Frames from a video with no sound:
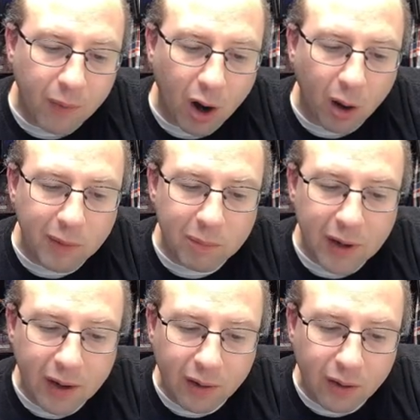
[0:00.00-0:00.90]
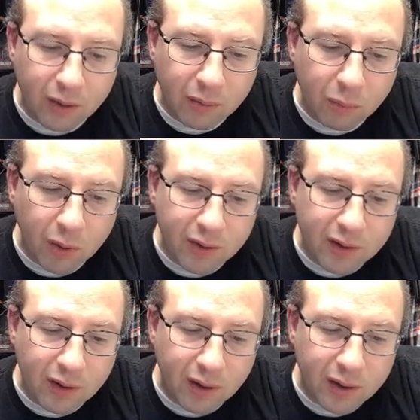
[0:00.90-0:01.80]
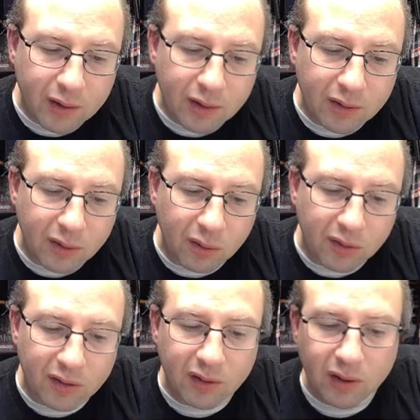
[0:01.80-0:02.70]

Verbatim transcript: army painter ones that are like this? Those